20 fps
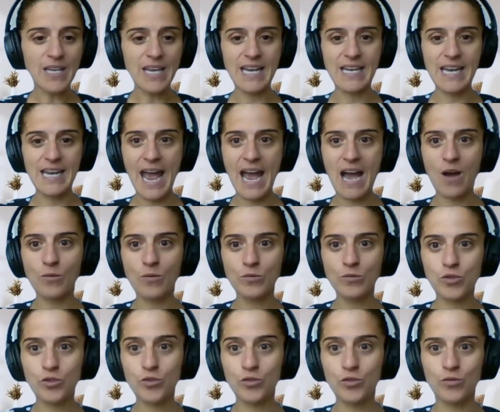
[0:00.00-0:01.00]
and how
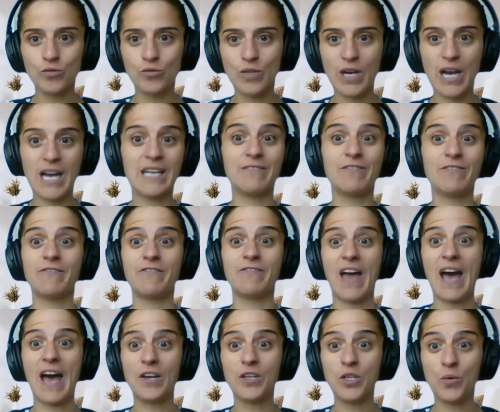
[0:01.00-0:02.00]
to kind of
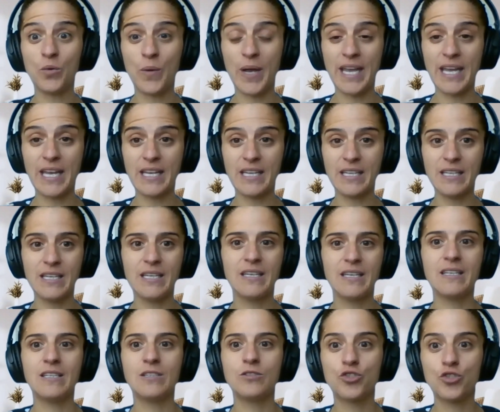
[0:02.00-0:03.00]
evaluate
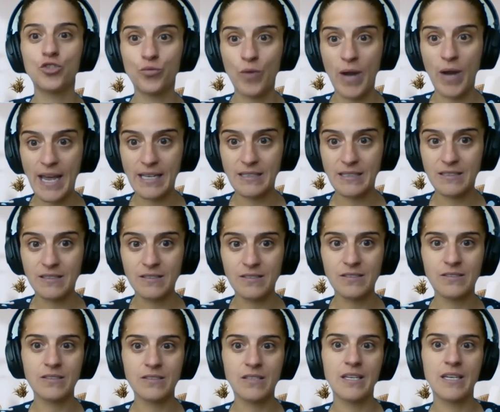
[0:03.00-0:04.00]

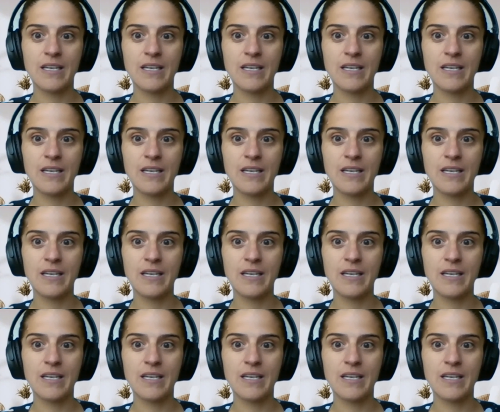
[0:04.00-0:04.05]
trends,